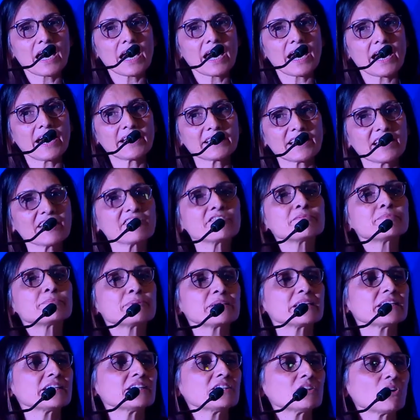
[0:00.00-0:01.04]
and I have
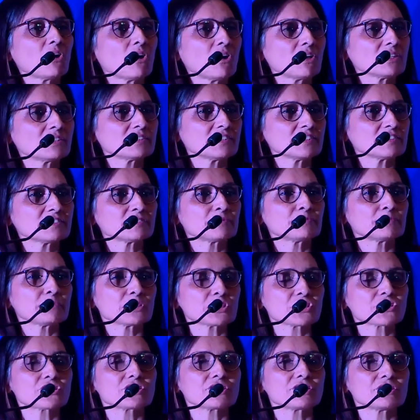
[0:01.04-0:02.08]
been on this
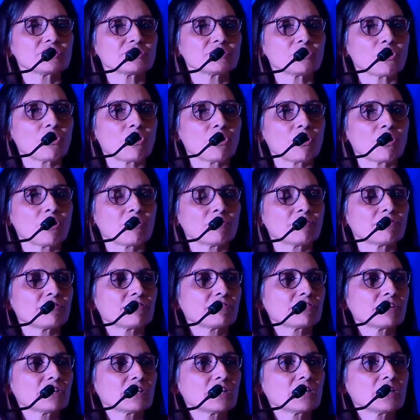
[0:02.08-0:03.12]
mission of
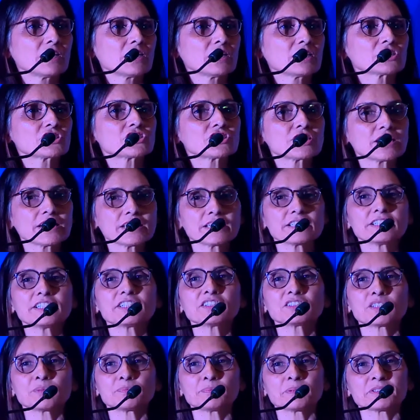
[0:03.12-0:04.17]

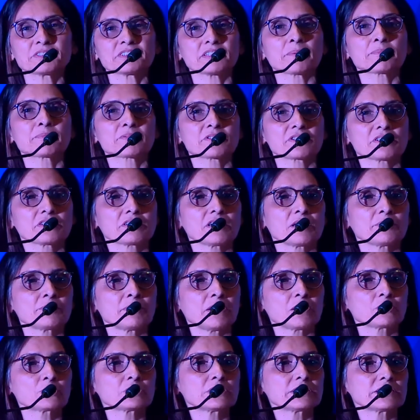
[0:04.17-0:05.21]
changing the perception
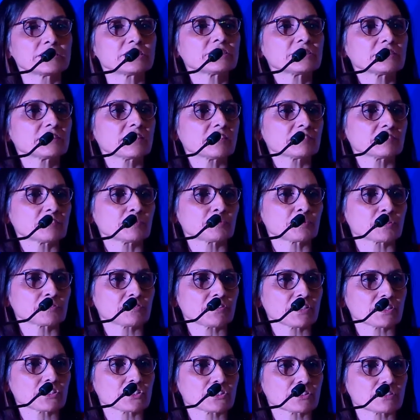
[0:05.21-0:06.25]
about teaching as a
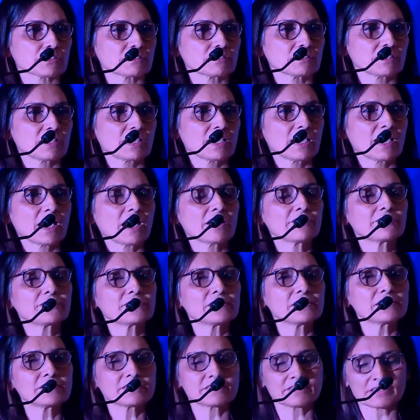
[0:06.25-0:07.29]
profession. I
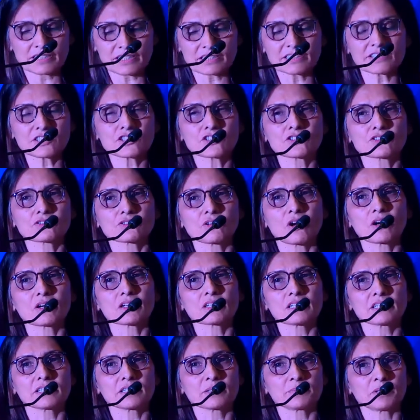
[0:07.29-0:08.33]
feel really
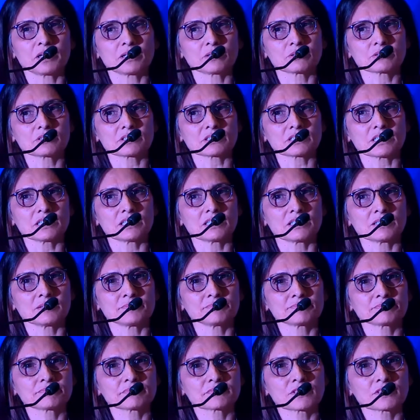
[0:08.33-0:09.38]
strongly about
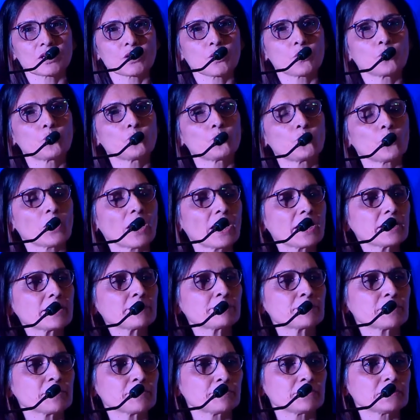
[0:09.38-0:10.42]
um, why
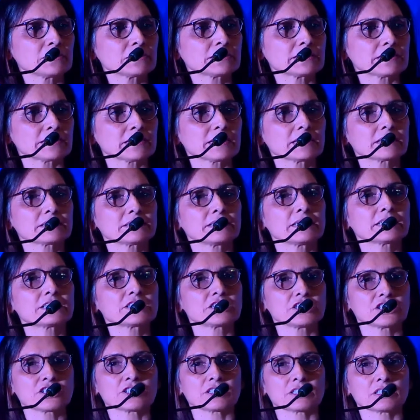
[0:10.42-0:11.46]
people think that
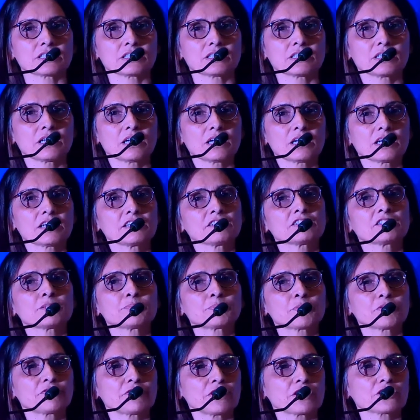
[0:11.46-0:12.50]
teaching is a
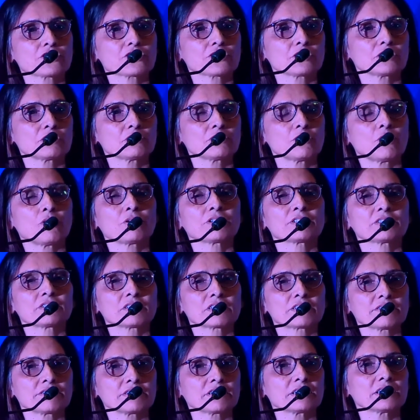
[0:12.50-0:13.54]
profession or is a
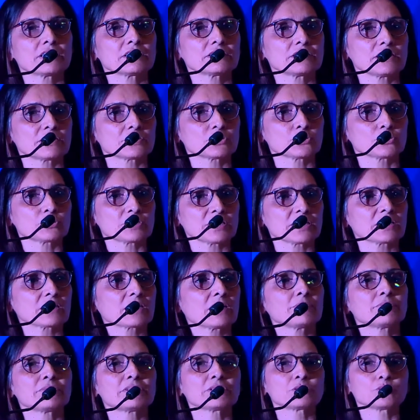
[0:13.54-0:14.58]
career that you take
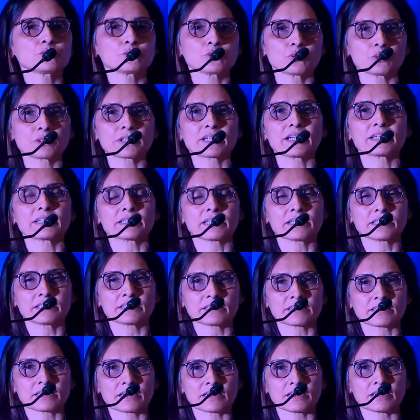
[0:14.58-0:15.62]
up and you don't get
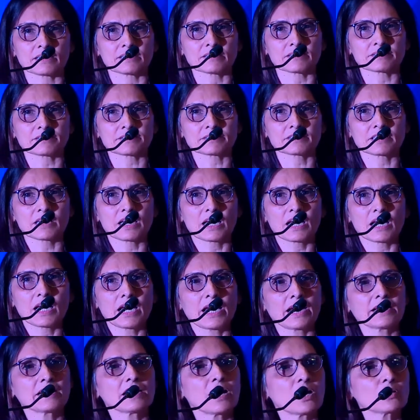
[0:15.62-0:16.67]
anything else.
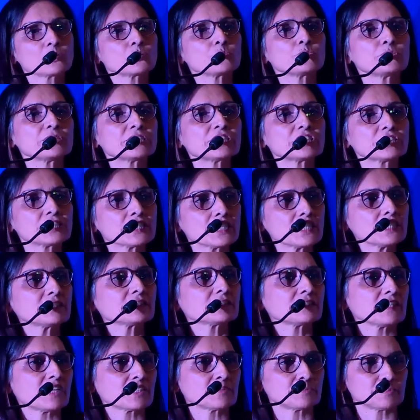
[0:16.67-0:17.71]
And how do we
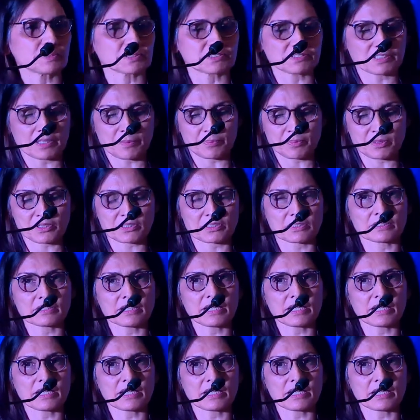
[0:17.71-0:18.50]
change that perception?